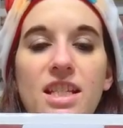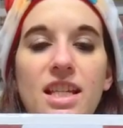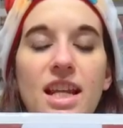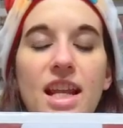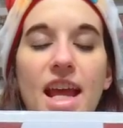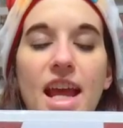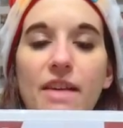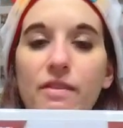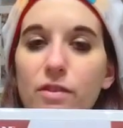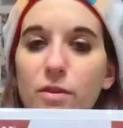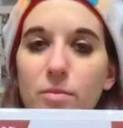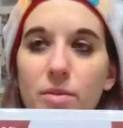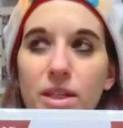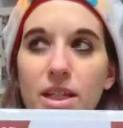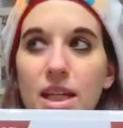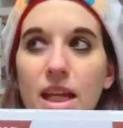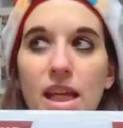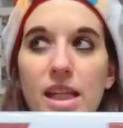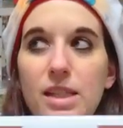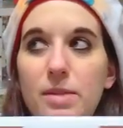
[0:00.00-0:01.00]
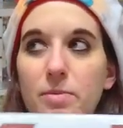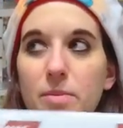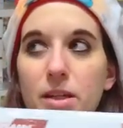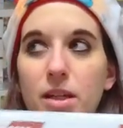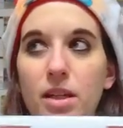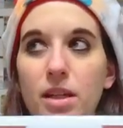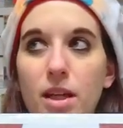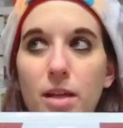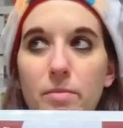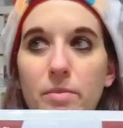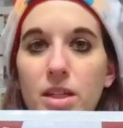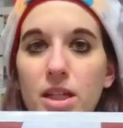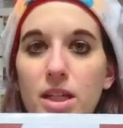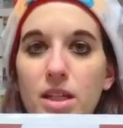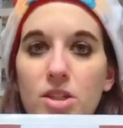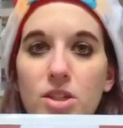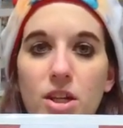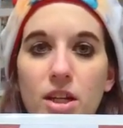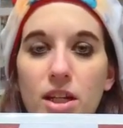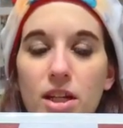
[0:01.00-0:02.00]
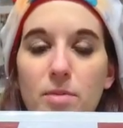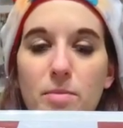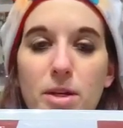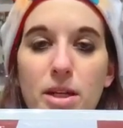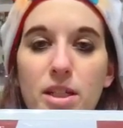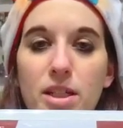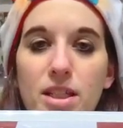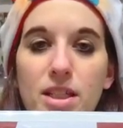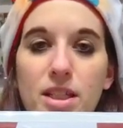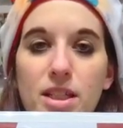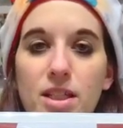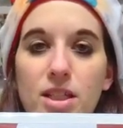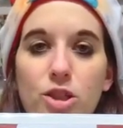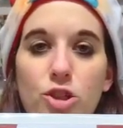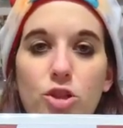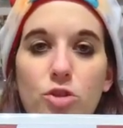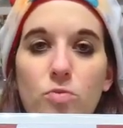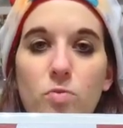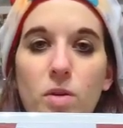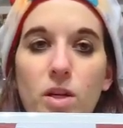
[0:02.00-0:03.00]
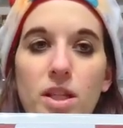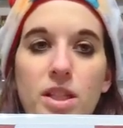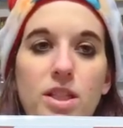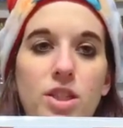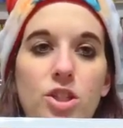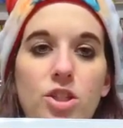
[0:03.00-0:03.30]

and everybody has been coming in talking about it since issue one.